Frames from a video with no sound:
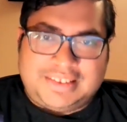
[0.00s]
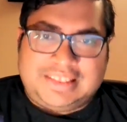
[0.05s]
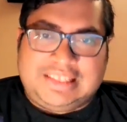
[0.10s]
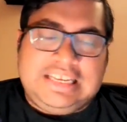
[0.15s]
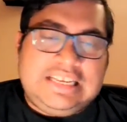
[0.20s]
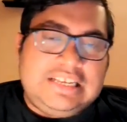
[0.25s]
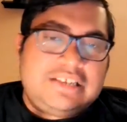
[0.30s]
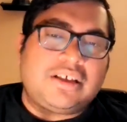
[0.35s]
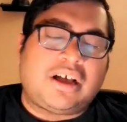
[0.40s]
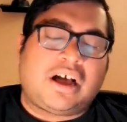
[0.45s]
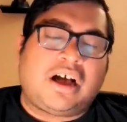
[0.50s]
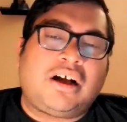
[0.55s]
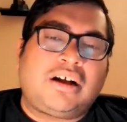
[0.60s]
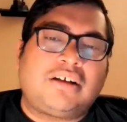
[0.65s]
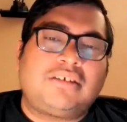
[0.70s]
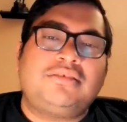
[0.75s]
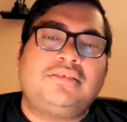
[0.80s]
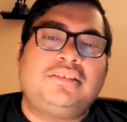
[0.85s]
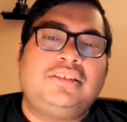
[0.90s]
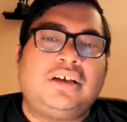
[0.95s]
These
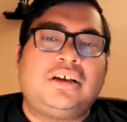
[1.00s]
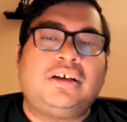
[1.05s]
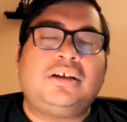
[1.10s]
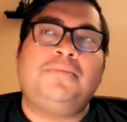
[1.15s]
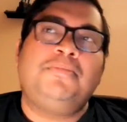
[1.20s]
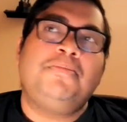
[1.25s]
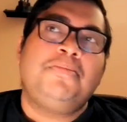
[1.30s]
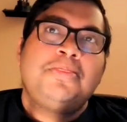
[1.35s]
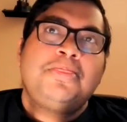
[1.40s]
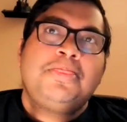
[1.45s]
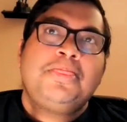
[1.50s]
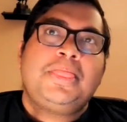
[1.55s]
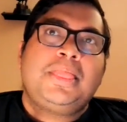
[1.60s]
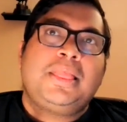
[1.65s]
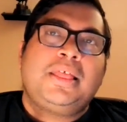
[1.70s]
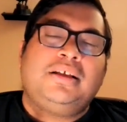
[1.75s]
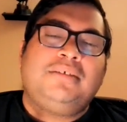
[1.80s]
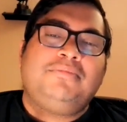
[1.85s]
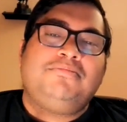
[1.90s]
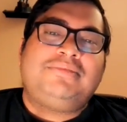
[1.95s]
are the
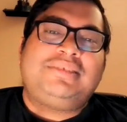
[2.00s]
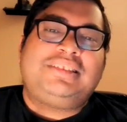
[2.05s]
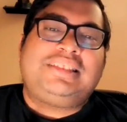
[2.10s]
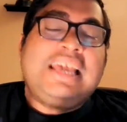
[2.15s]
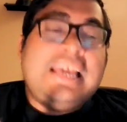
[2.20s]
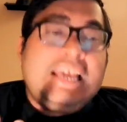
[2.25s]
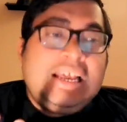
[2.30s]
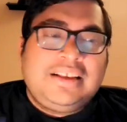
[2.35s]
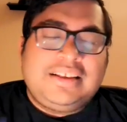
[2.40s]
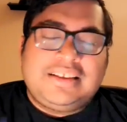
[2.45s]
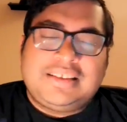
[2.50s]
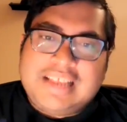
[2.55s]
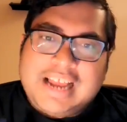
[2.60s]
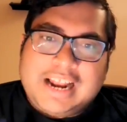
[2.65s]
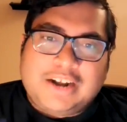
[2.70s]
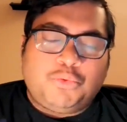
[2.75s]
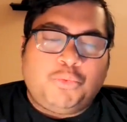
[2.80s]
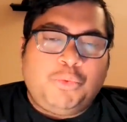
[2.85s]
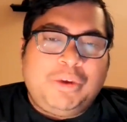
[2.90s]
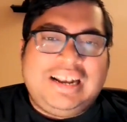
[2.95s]
things
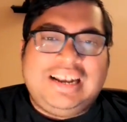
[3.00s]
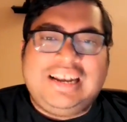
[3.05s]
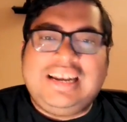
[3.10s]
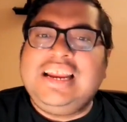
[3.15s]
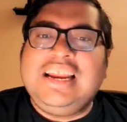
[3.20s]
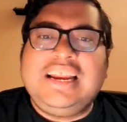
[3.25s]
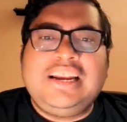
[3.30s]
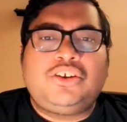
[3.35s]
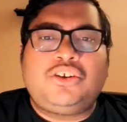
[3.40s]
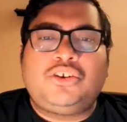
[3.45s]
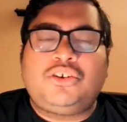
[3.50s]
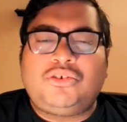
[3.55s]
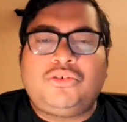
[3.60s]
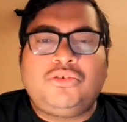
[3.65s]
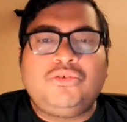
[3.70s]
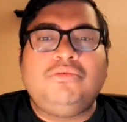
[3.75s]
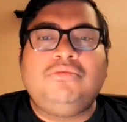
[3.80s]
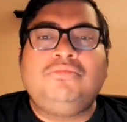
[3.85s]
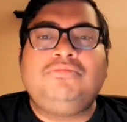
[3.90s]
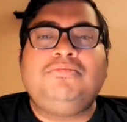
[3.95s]
that will lead
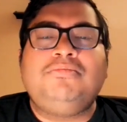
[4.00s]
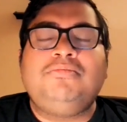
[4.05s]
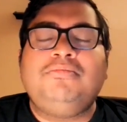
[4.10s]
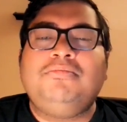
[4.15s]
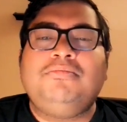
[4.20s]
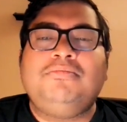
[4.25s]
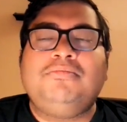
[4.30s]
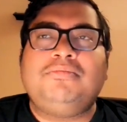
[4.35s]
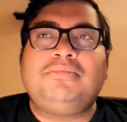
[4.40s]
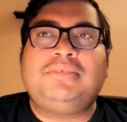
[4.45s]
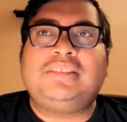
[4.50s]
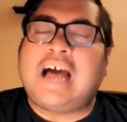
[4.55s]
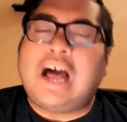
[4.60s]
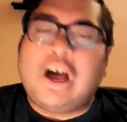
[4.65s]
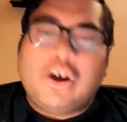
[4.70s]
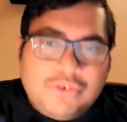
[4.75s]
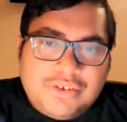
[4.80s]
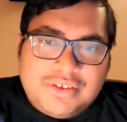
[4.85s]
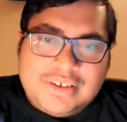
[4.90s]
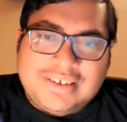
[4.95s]
to
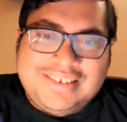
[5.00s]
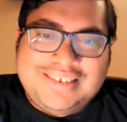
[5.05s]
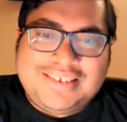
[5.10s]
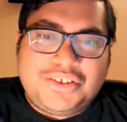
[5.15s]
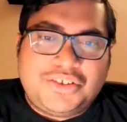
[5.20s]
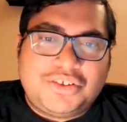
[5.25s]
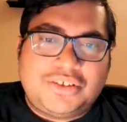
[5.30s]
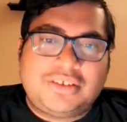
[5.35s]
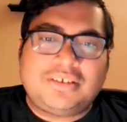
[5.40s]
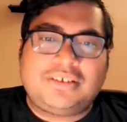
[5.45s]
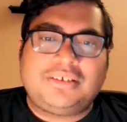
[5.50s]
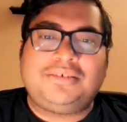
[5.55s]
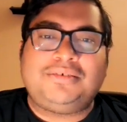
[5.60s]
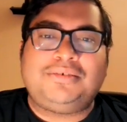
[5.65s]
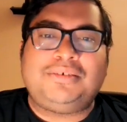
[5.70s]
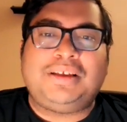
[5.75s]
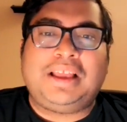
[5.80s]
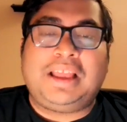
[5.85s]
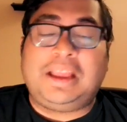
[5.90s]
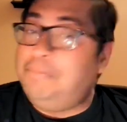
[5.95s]
thousands
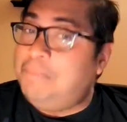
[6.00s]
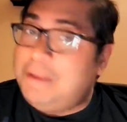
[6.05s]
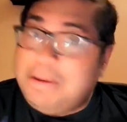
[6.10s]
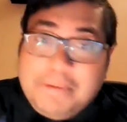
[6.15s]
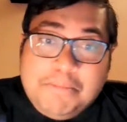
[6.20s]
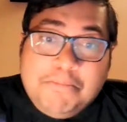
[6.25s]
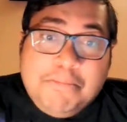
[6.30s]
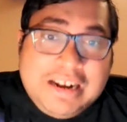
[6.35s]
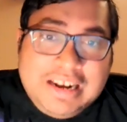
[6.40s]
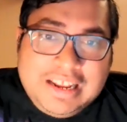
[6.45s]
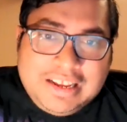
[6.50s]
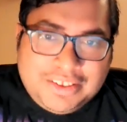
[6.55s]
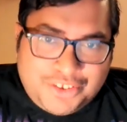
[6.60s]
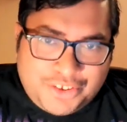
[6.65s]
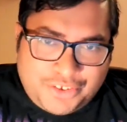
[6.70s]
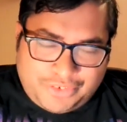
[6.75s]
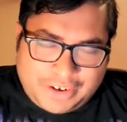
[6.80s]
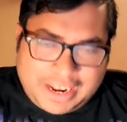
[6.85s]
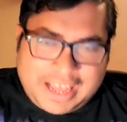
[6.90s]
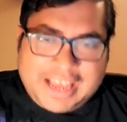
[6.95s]
and maybe
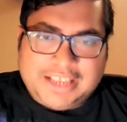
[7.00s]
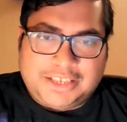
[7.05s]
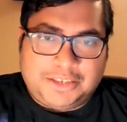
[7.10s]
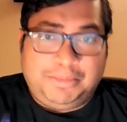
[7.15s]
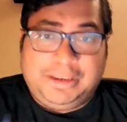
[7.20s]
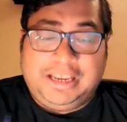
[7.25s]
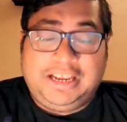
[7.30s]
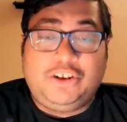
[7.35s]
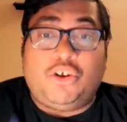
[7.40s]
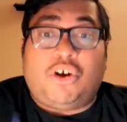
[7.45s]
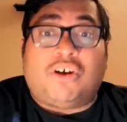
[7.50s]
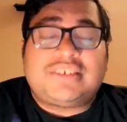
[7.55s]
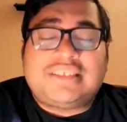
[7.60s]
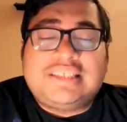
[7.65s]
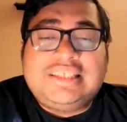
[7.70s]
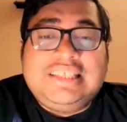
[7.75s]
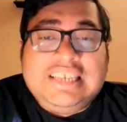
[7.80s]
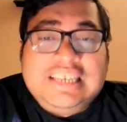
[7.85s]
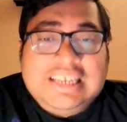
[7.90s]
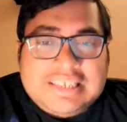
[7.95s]
millions of lives being
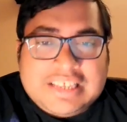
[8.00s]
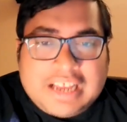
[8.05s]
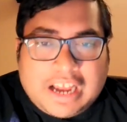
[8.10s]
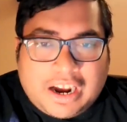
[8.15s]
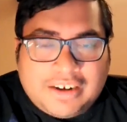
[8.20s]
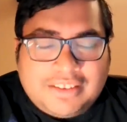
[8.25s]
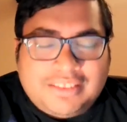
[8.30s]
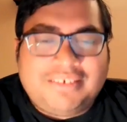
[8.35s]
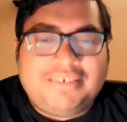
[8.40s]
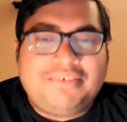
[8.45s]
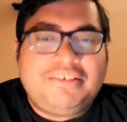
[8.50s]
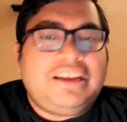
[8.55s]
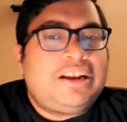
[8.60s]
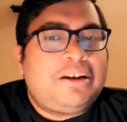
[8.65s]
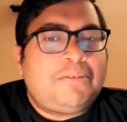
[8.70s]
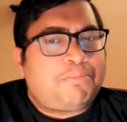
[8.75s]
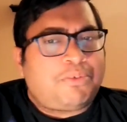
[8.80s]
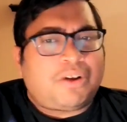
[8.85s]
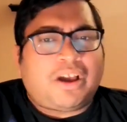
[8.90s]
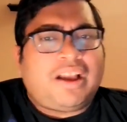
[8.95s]
lost. These are the
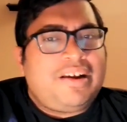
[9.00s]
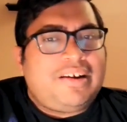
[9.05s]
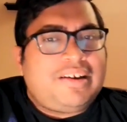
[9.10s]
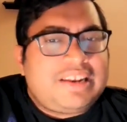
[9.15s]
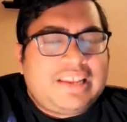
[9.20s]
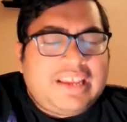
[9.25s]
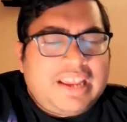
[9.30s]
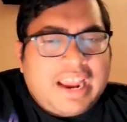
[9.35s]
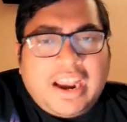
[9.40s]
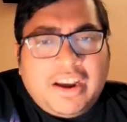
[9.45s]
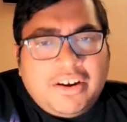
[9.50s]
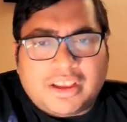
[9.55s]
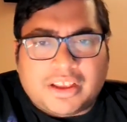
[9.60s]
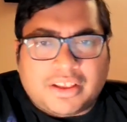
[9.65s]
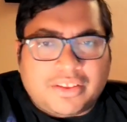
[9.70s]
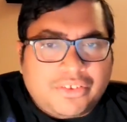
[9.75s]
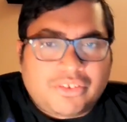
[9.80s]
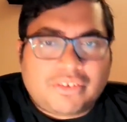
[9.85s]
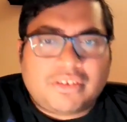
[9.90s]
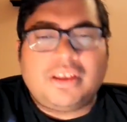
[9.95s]
real priority
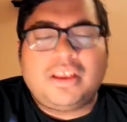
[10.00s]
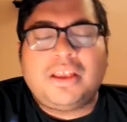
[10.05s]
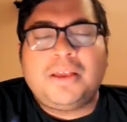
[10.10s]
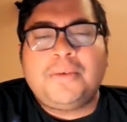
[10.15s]
areas.